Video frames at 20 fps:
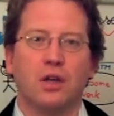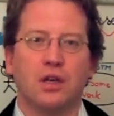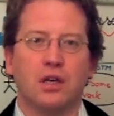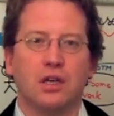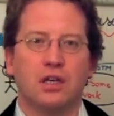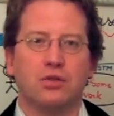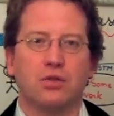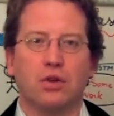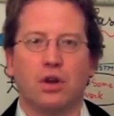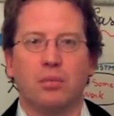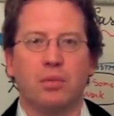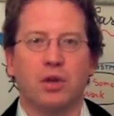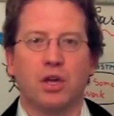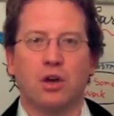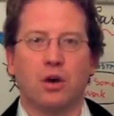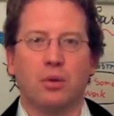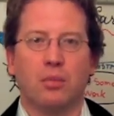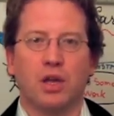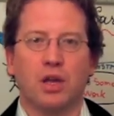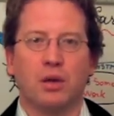is really
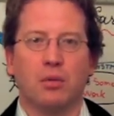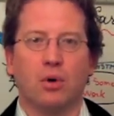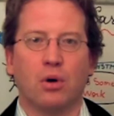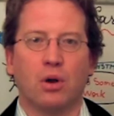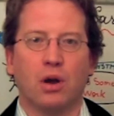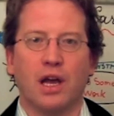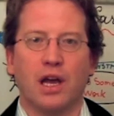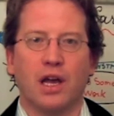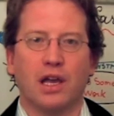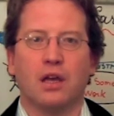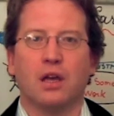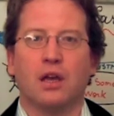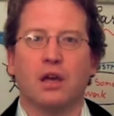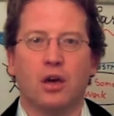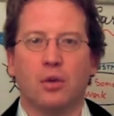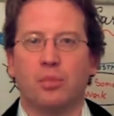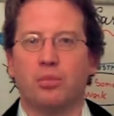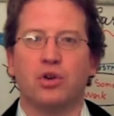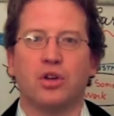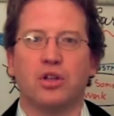becoming more like
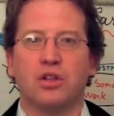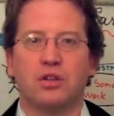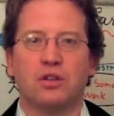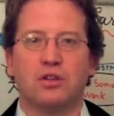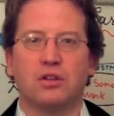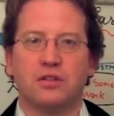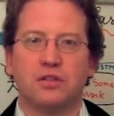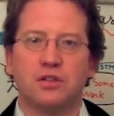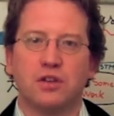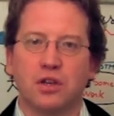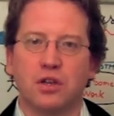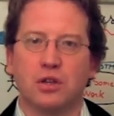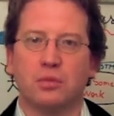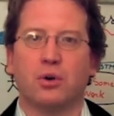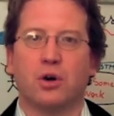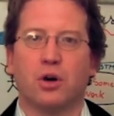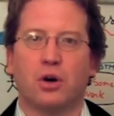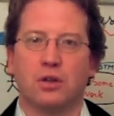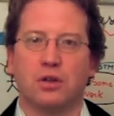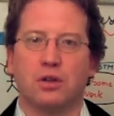a printed circuit
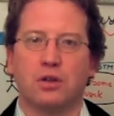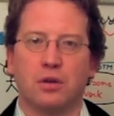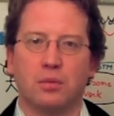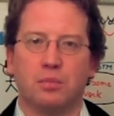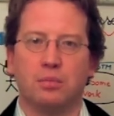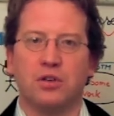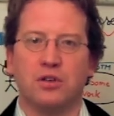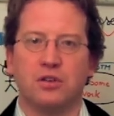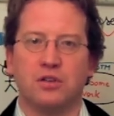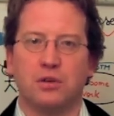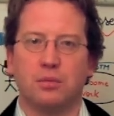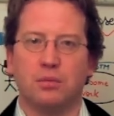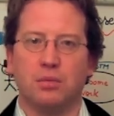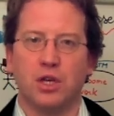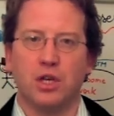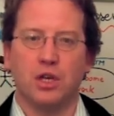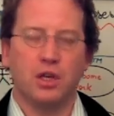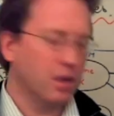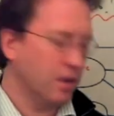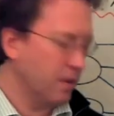board, a
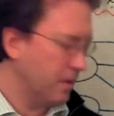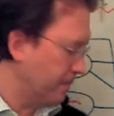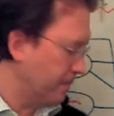PCB.